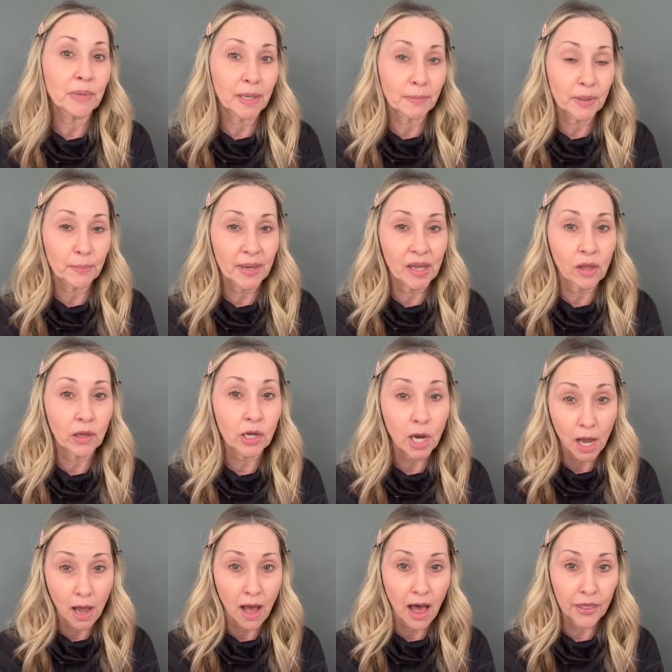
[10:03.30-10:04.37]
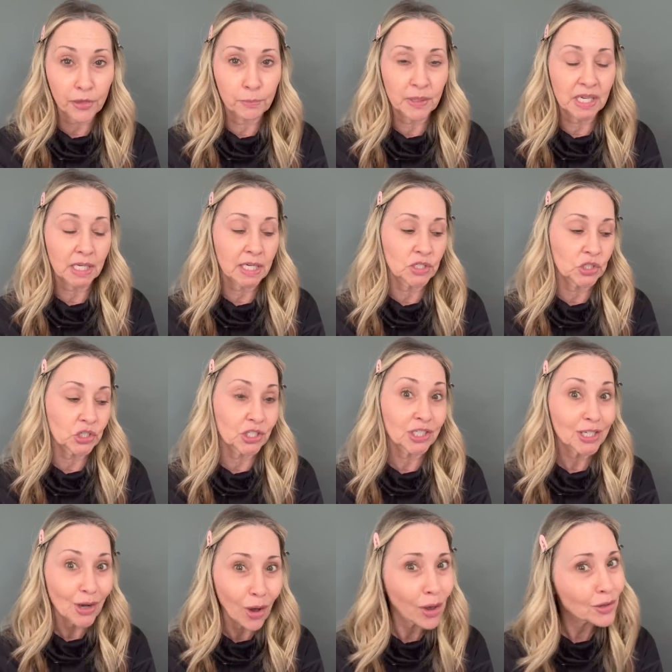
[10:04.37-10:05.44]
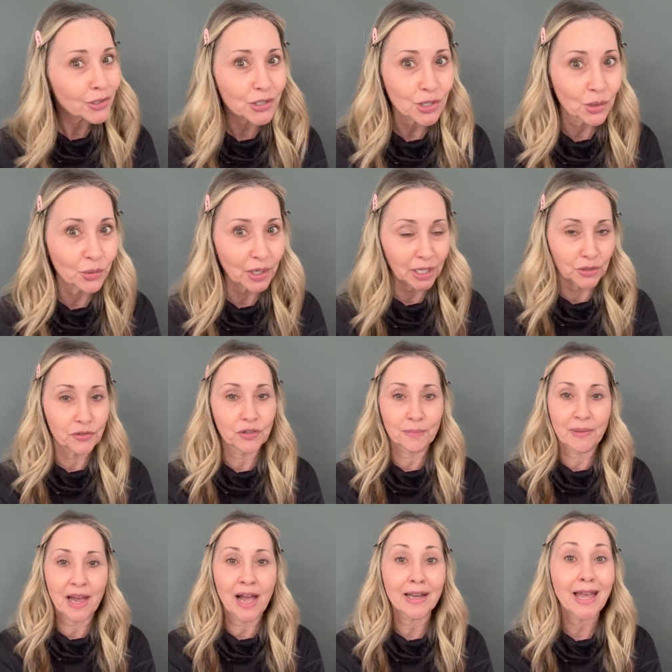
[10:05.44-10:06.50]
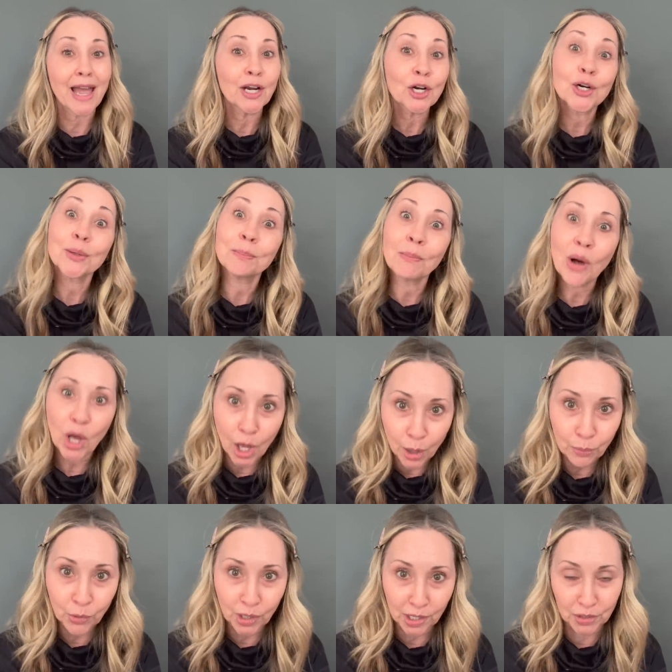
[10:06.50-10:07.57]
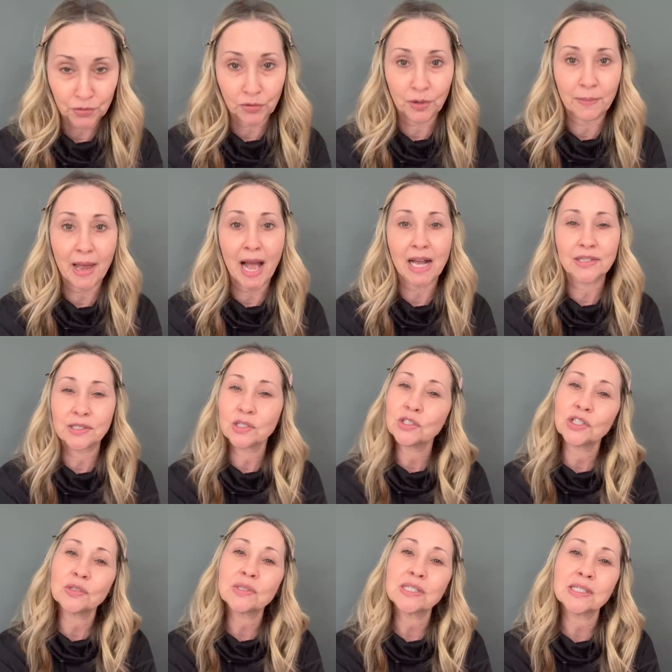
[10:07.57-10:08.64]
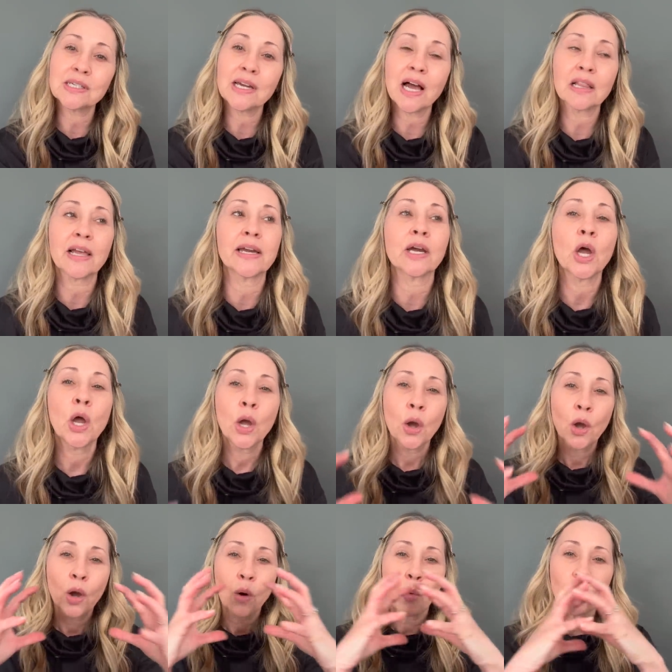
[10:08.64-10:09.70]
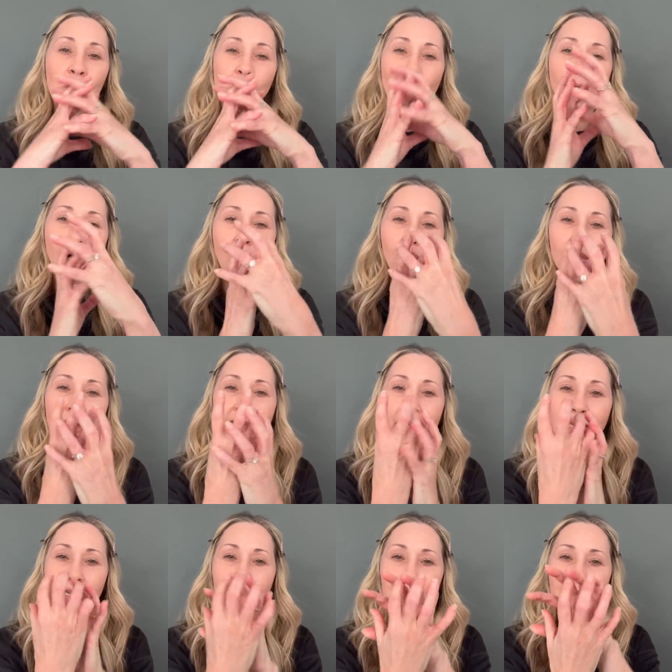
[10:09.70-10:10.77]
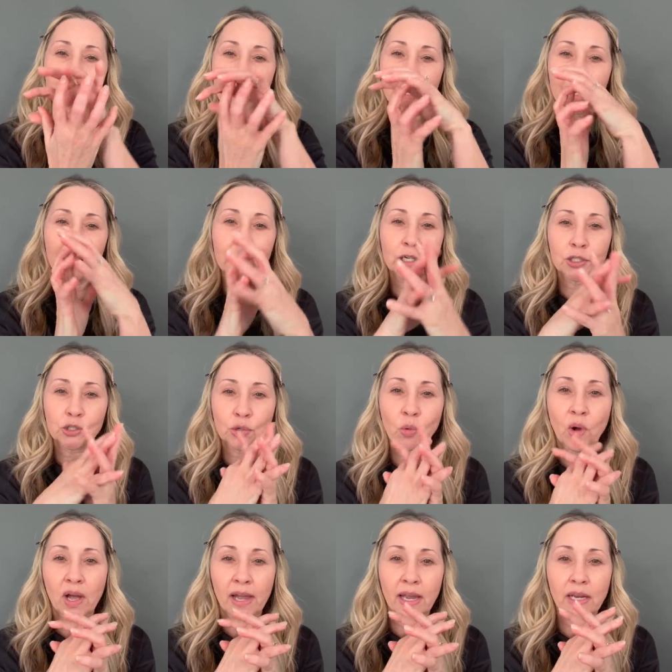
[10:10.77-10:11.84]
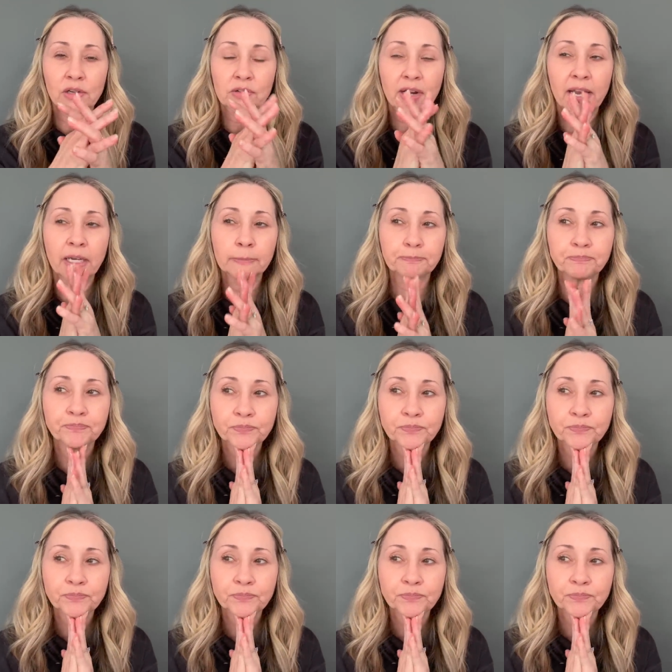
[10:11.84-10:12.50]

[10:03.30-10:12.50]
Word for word: Baby Belle Goth, because she also worked for Mac and her mom worked for Mac. So do you see how like we're all like intertwined, right?